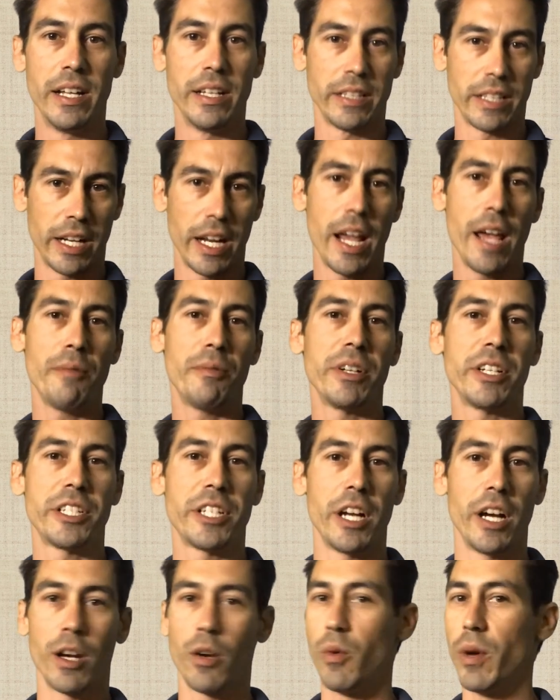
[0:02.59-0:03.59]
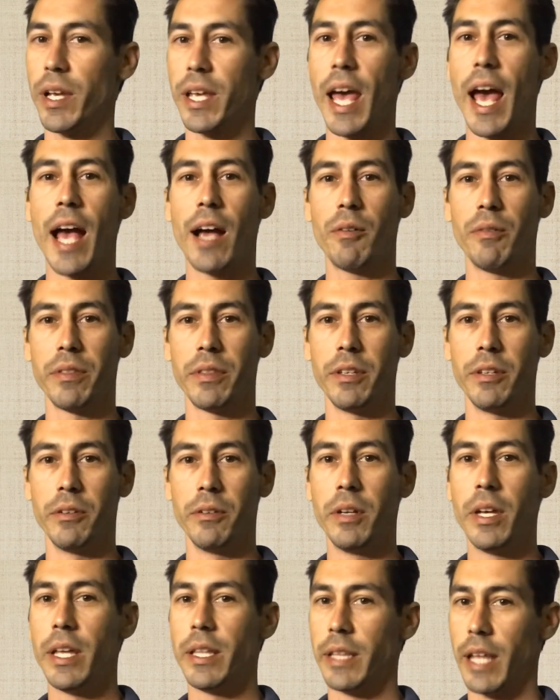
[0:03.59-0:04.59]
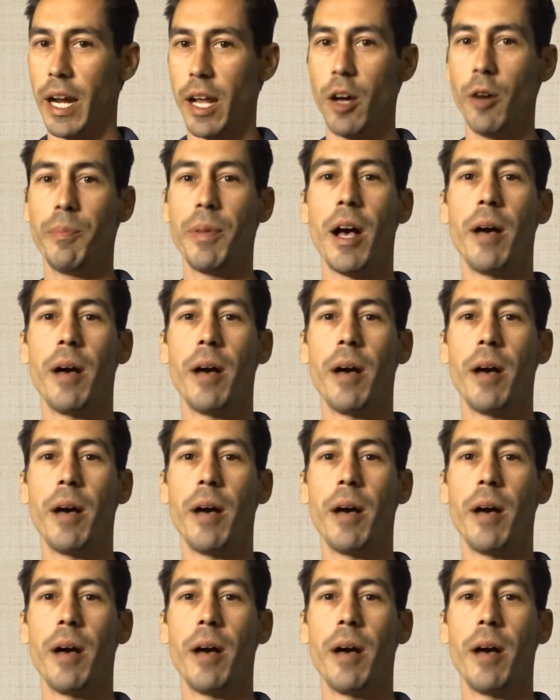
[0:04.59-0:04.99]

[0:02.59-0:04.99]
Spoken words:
Today I want to share a quick hack with you that I hope